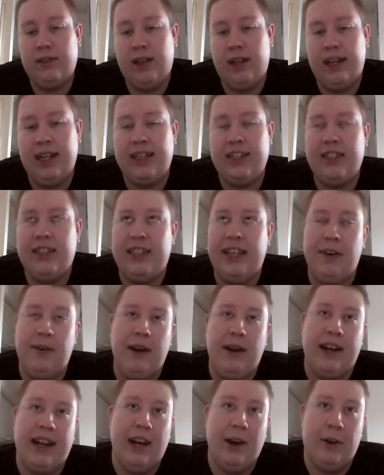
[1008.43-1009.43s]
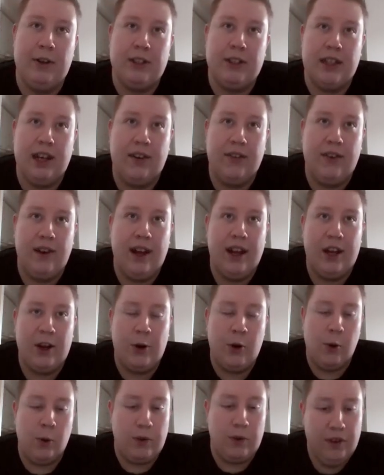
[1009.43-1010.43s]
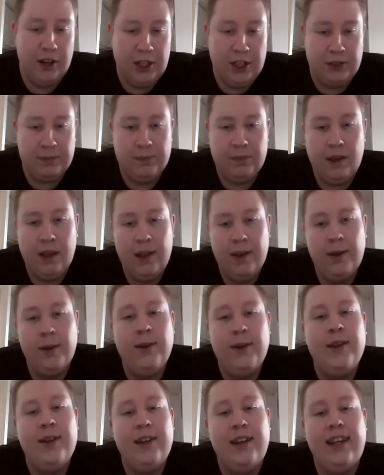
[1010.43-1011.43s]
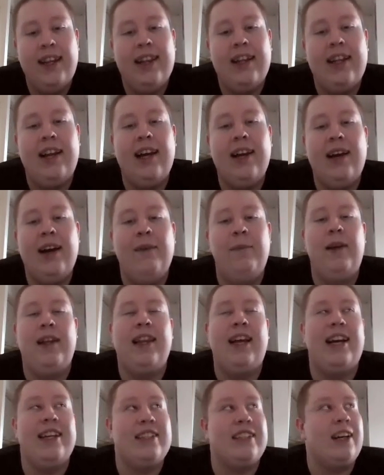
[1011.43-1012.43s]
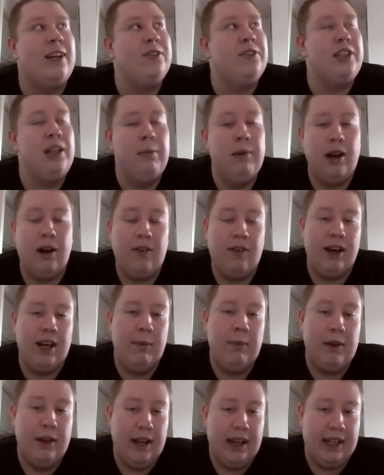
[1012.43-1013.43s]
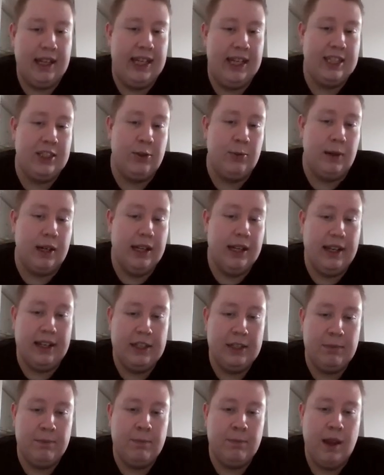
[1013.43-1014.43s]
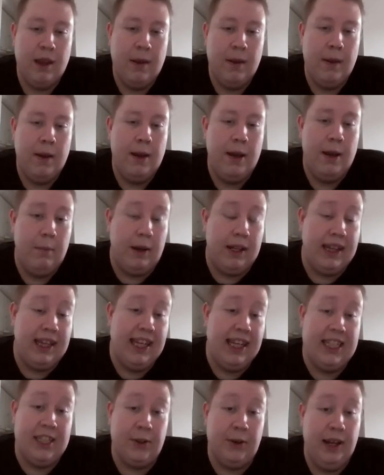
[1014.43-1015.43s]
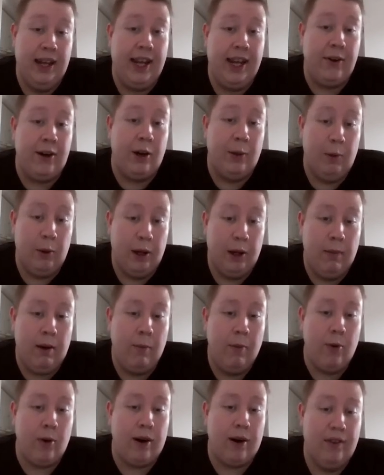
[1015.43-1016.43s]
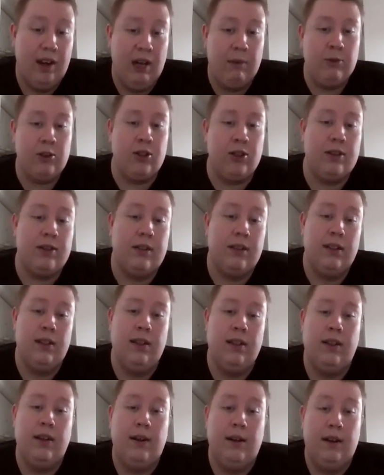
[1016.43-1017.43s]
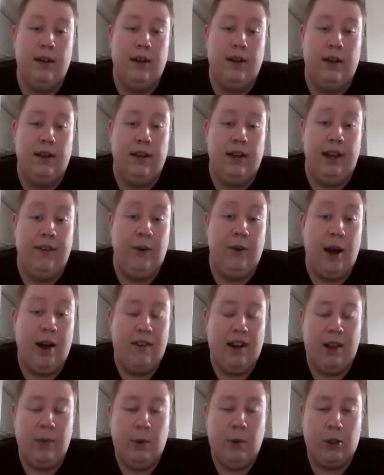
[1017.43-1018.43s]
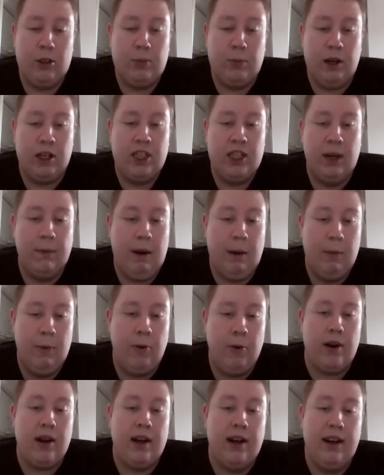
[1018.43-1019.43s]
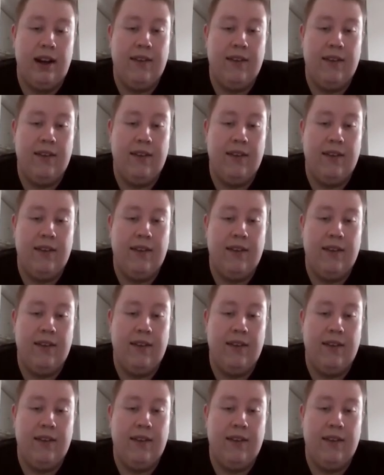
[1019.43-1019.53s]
like serial killer stuff like Goldfish. I mean, it has kind of similar vibes, at least to my eyes. But this is an incredible Imamura film, so if you haven't watched much Imamura,